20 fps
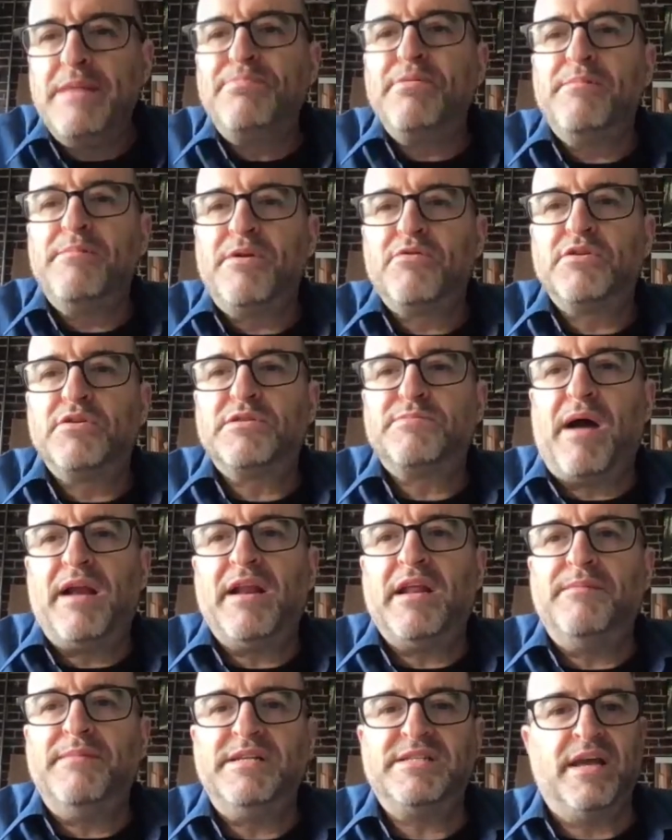People have been
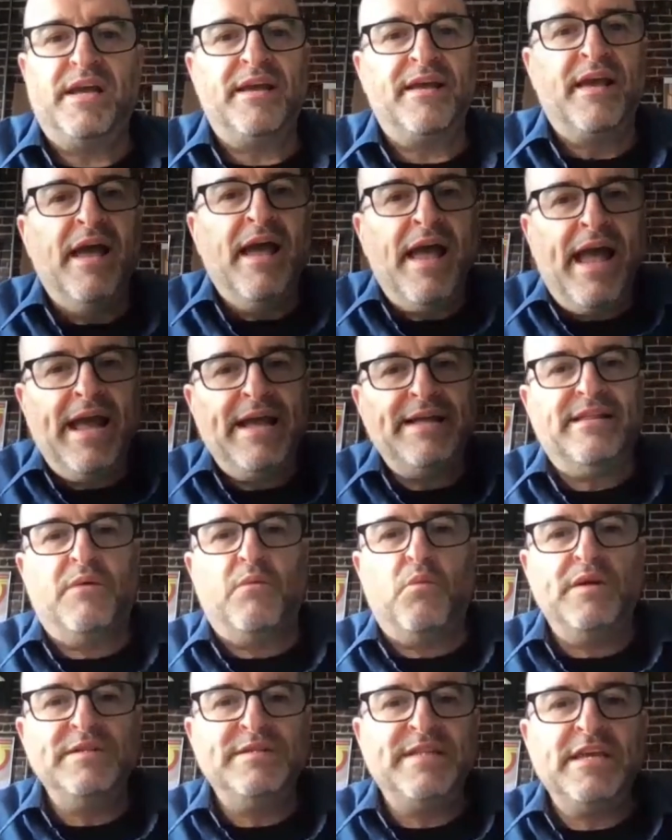responding to me saying, hey,
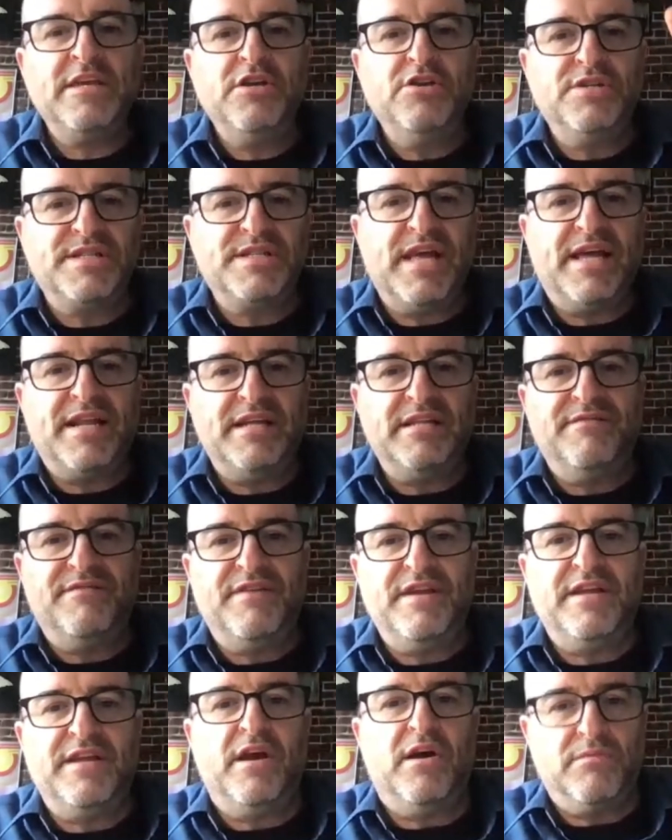that one thing you said in
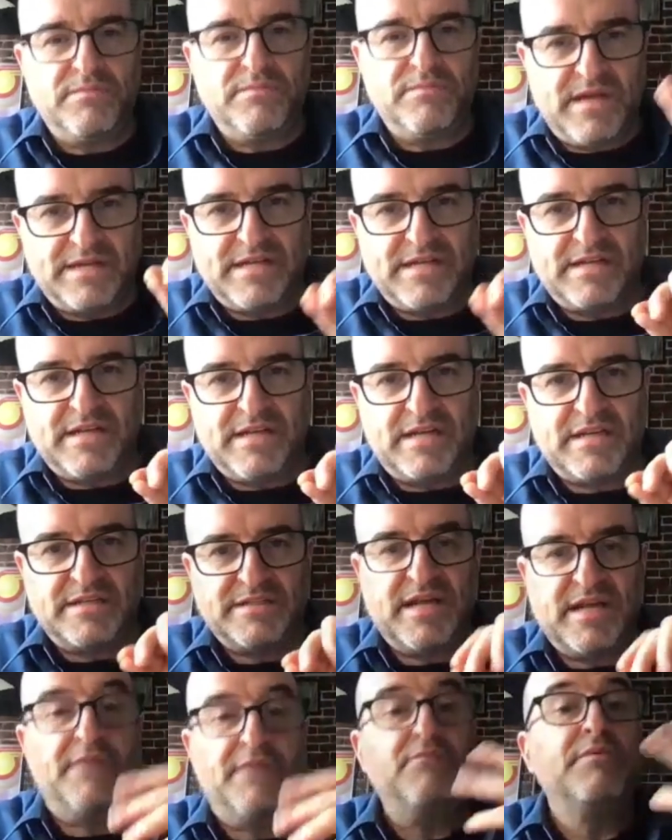the video,
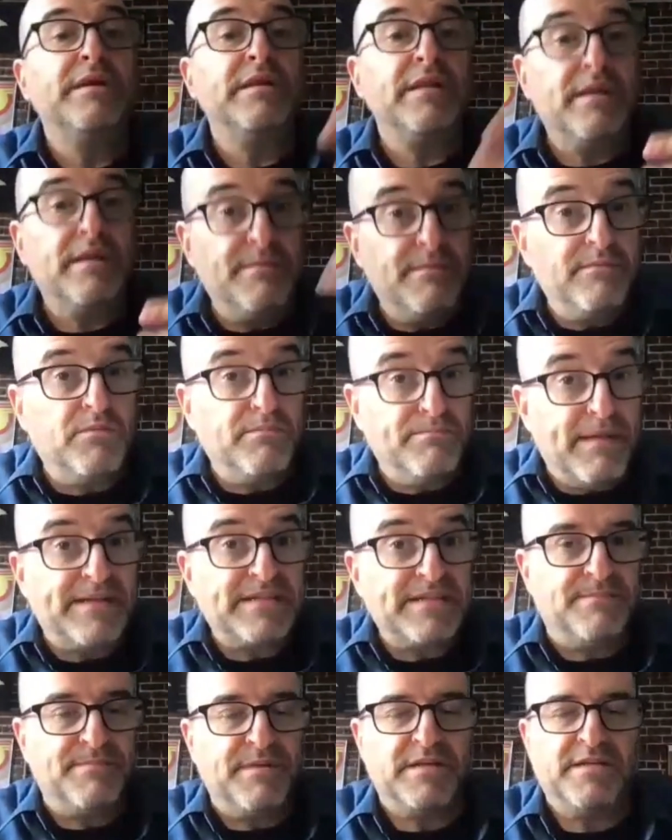really
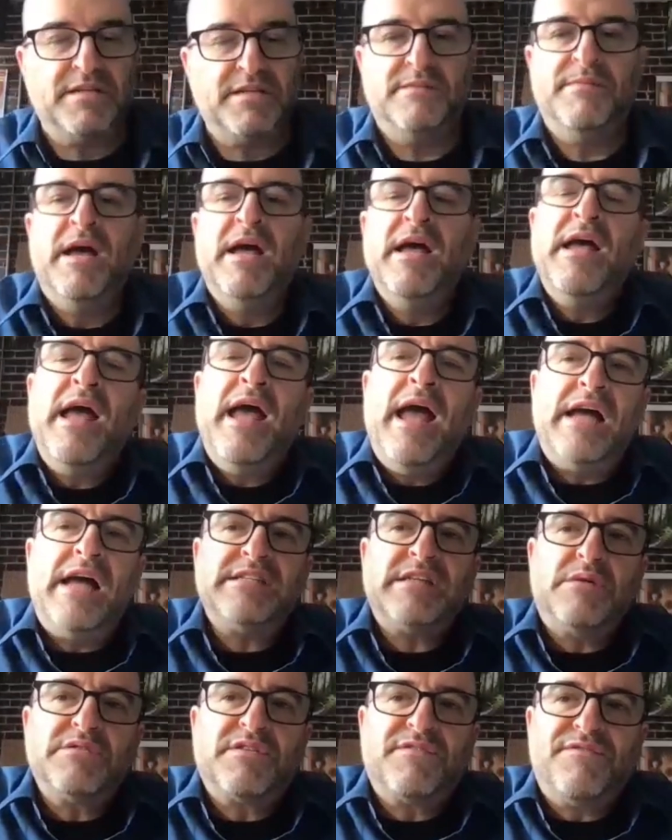meant something to them.
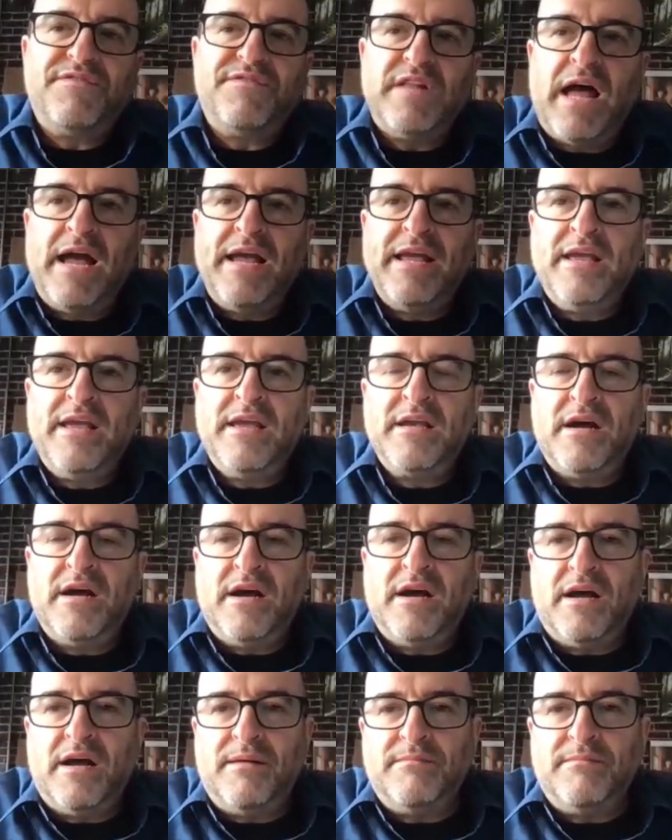As I was flying
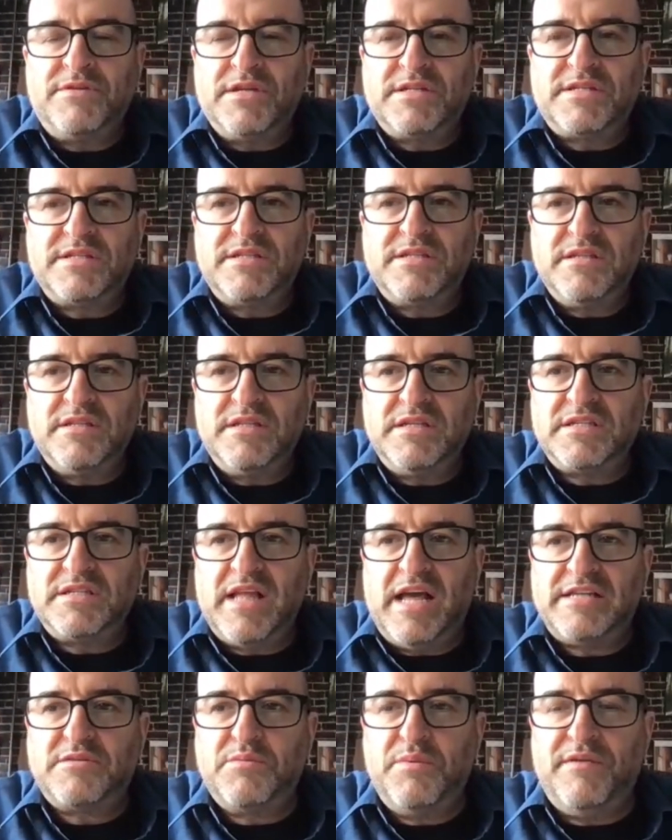just
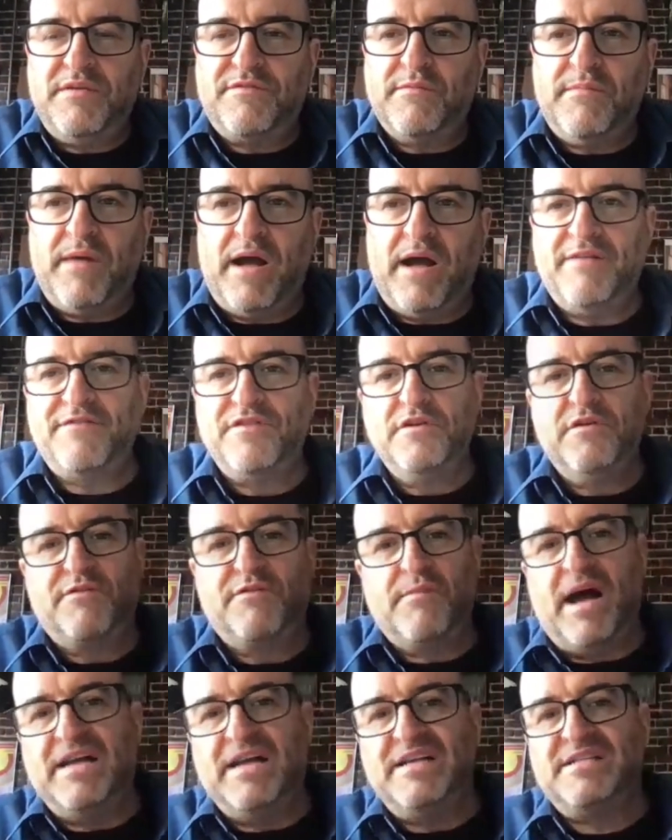this last week I flew
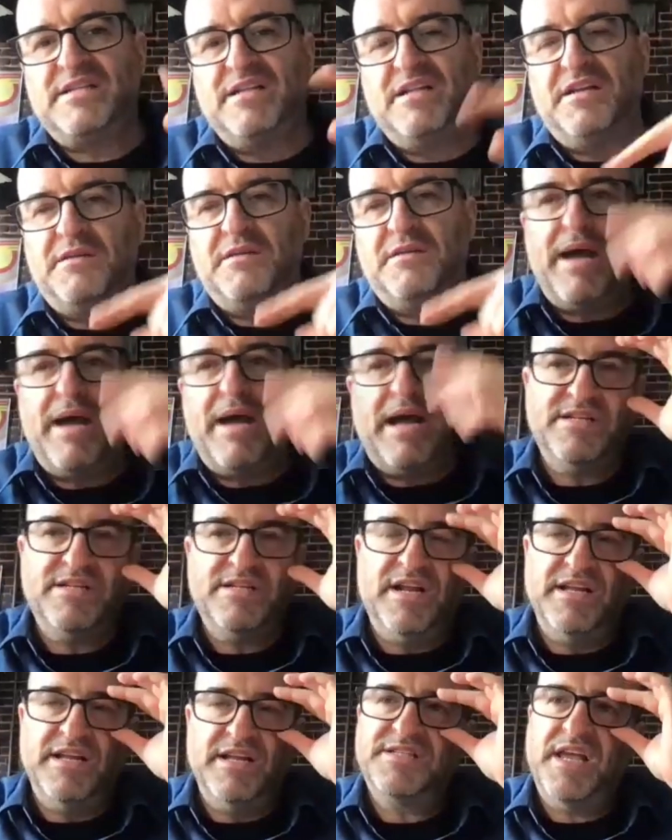from Iceland back to
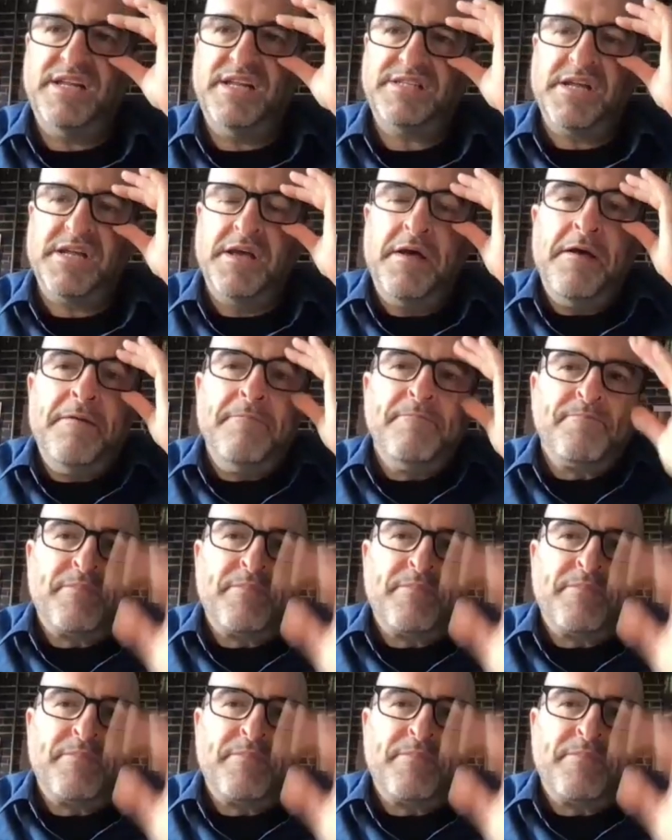the United States.